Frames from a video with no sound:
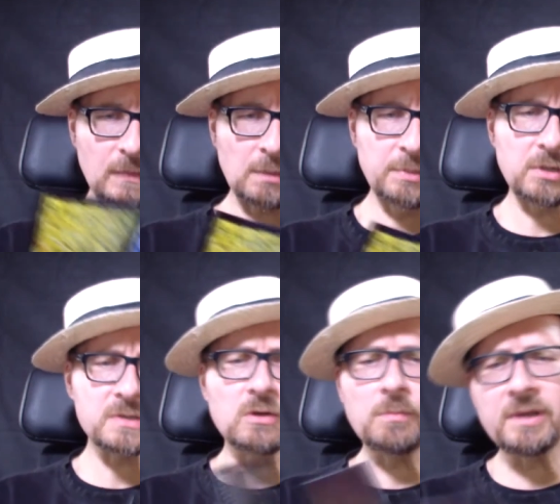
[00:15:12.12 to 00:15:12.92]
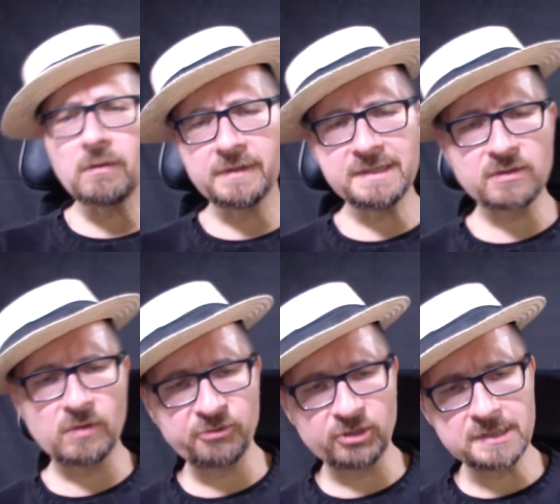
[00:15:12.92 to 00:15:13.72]
but also a bit of a
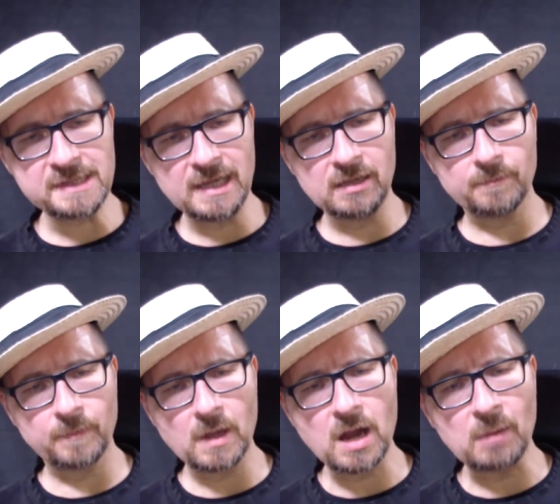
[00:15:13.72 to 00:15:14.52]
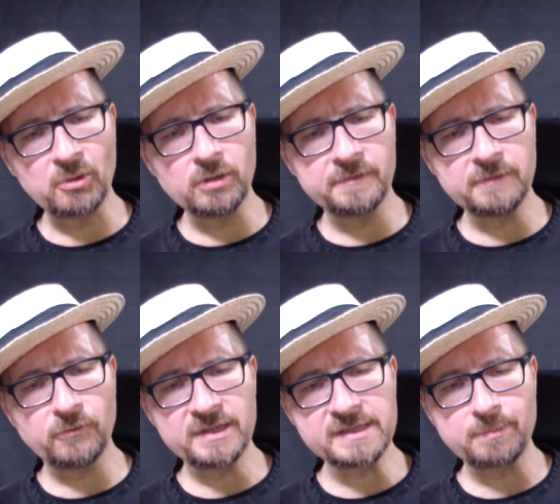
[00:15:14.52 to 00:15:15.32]
description saying Harmony of
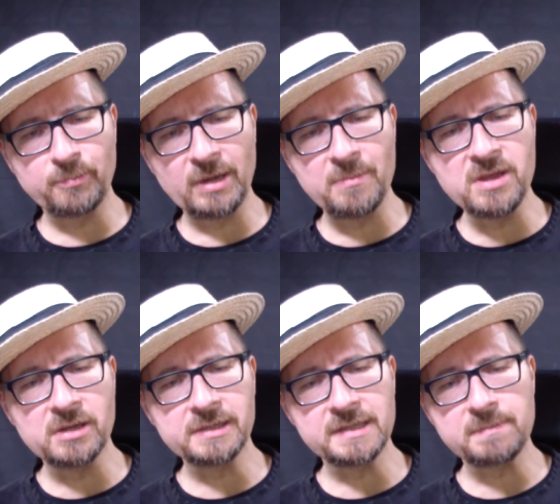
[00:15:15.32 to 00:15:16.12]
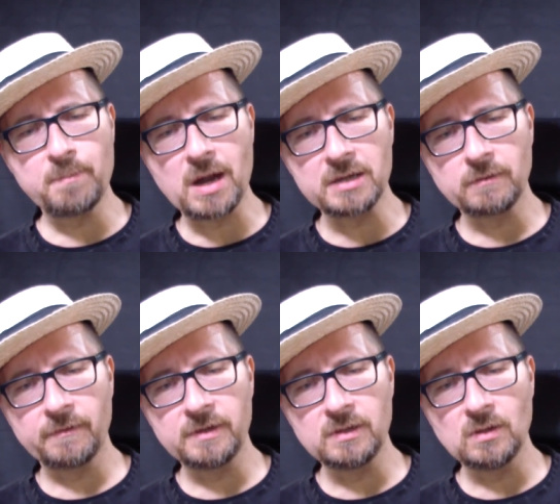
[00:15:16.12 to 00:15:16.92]
Difference premiered as part
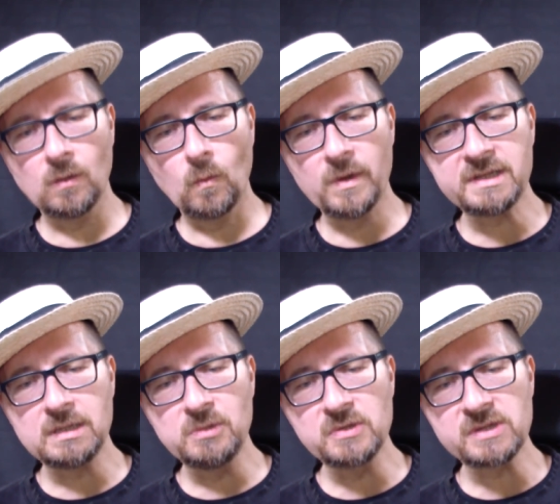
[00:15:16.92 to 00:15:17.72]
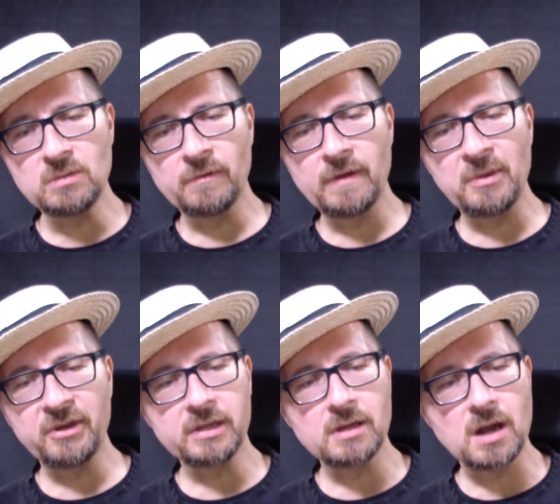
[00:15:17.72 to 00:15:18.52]
of the Whitney Museum of
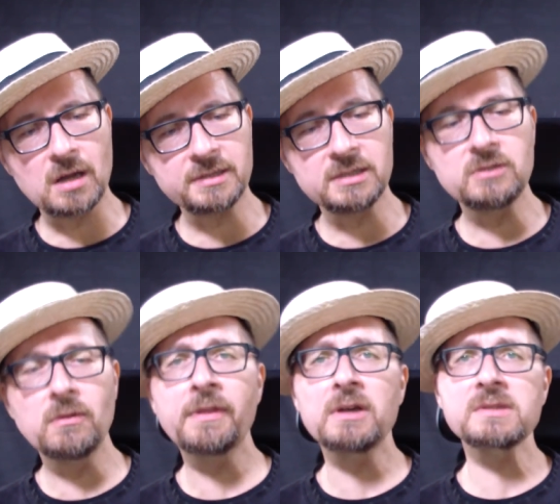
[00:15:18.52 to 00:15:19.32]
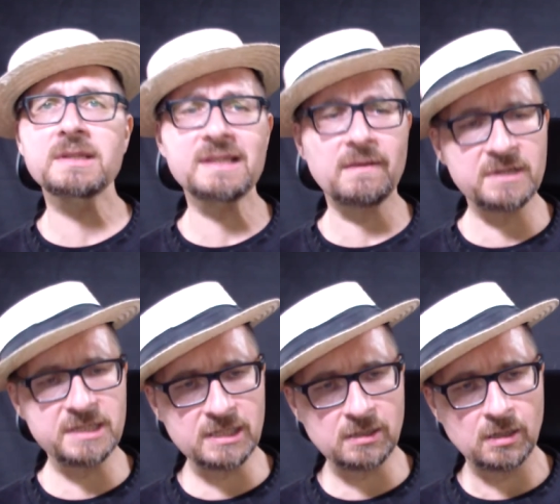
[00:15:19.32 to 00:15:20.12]
American Art in
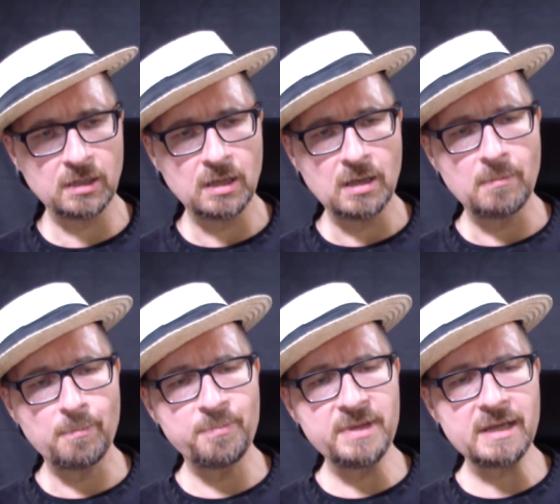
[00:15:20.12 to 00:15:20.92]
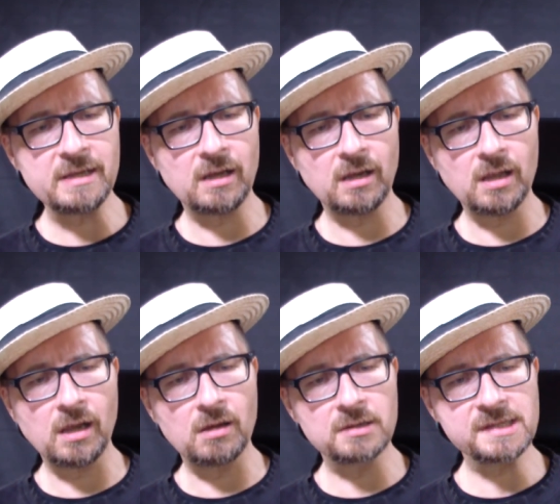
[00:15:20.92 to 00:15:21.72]
2017 Biennale
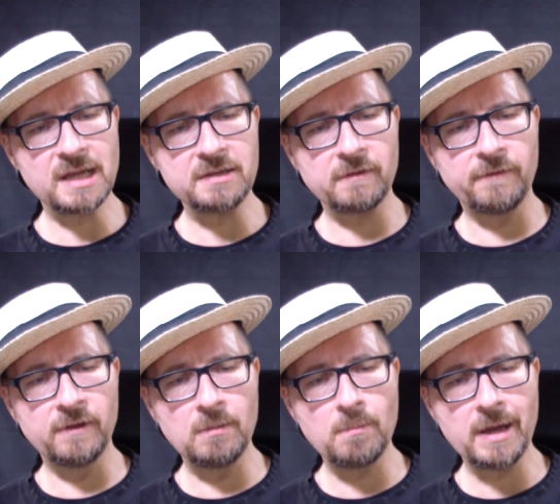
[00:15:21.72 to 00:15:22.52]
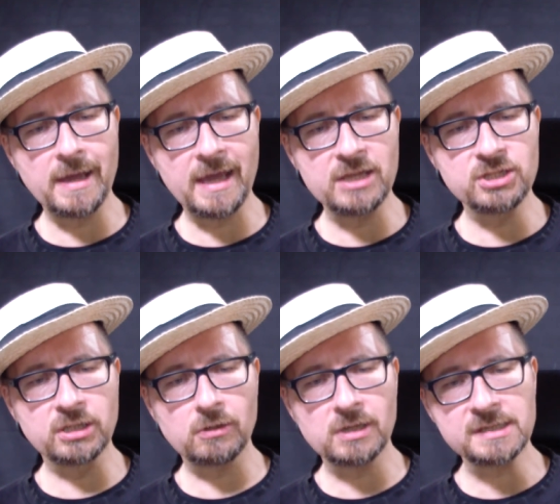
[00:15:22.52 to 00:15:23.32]
alongside a film by A.G.
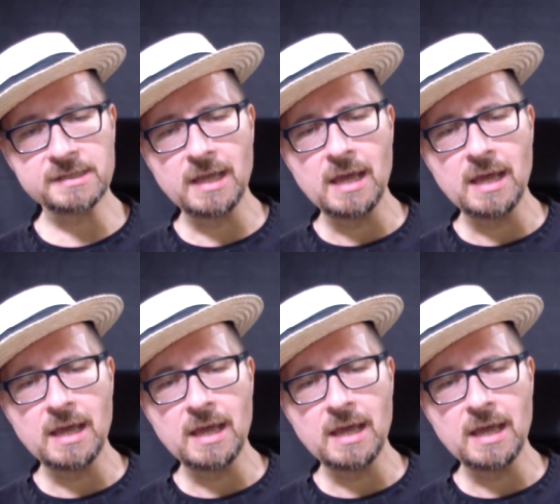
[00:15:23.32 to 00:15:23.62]
Rojas